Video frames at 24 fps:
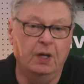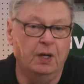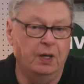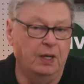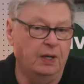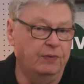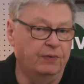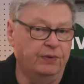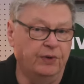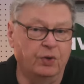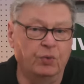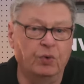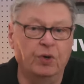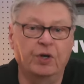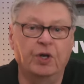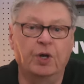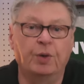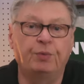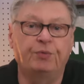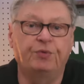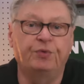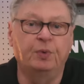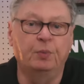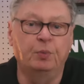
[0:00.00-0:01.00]
Even though it
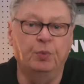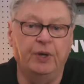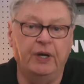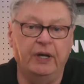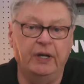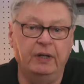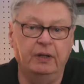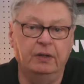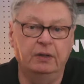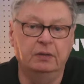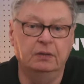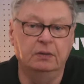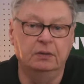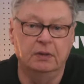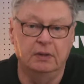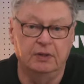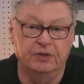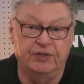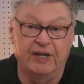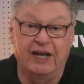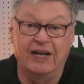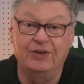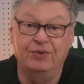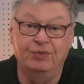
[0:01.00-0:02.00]
comes from wheat,
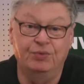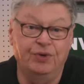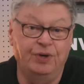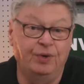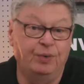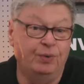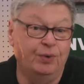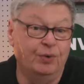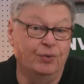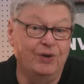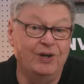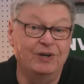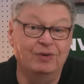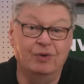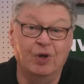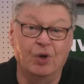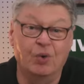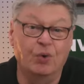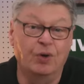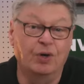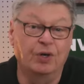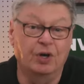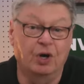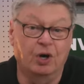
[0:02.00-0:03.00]
it's actually really
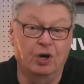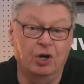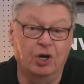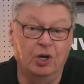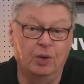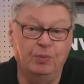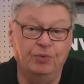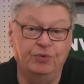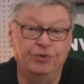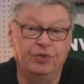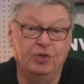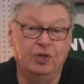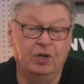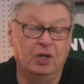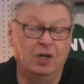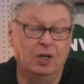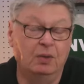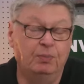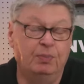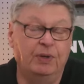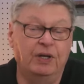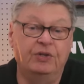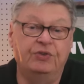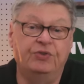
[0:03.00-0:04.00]
low in carbs,
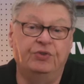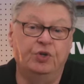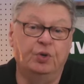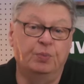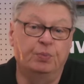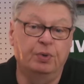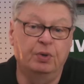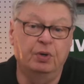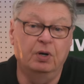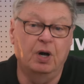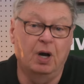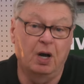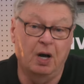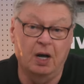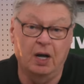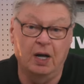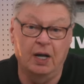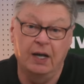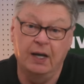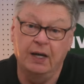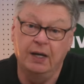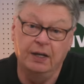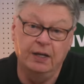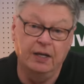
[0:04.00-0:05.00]
but super
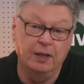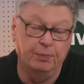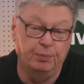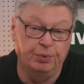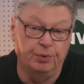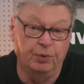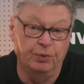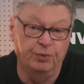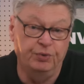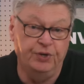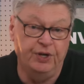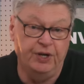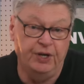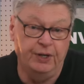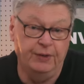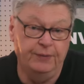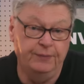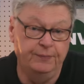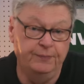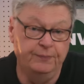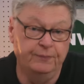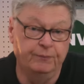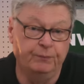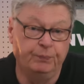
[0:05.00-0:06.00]
high in protein.
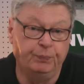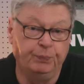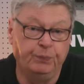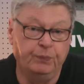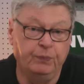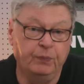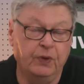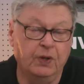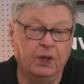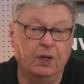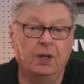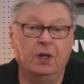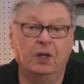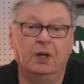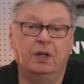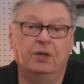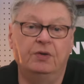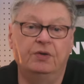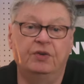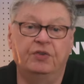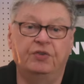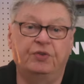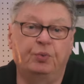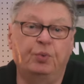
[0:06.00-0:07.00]

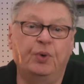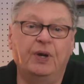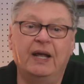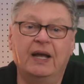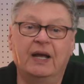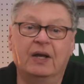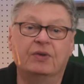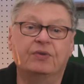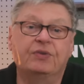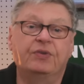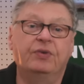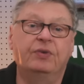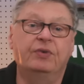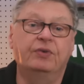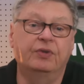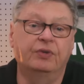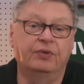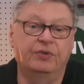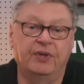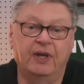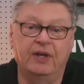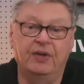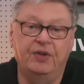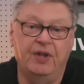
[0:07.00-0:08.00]
Just 3 ounces of
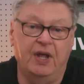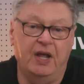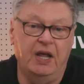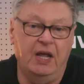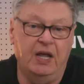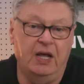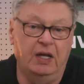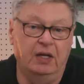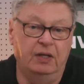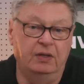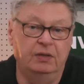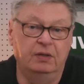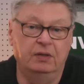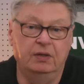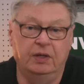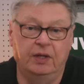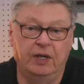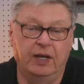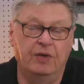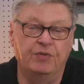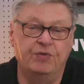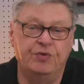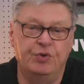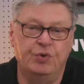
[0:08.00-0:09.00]
seitan
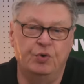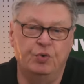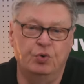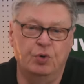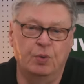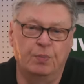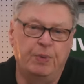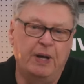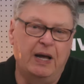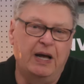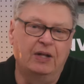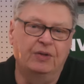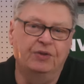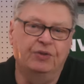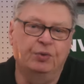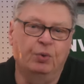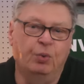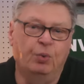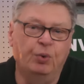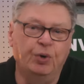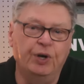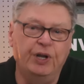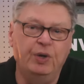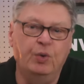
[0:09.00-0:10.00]
gives you about
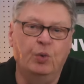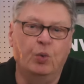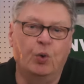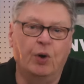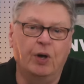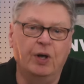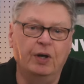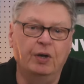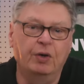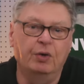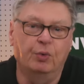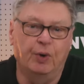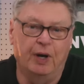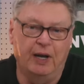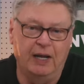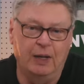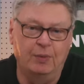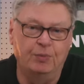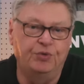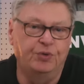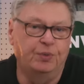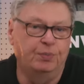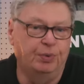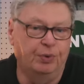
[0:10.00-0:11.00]
21
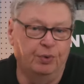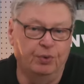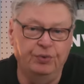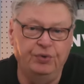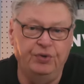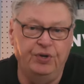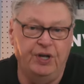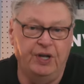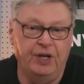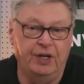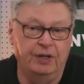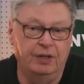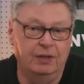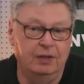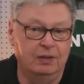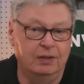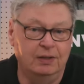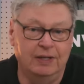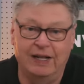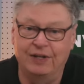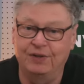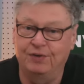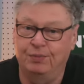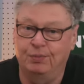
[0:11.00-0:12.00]
grams of protein.
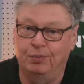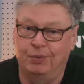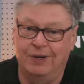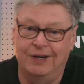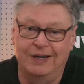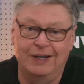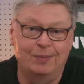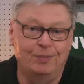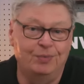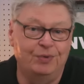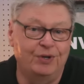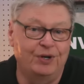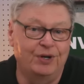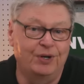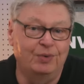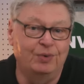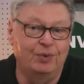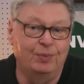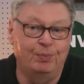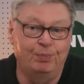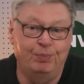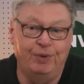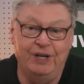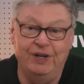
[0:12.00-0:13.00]
That's right up there
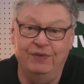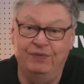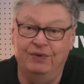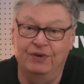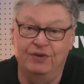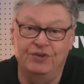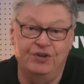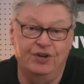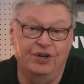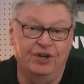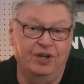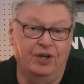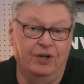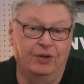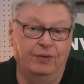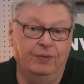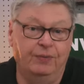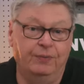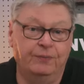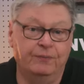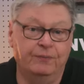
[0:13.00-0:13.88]
with beef or chicken.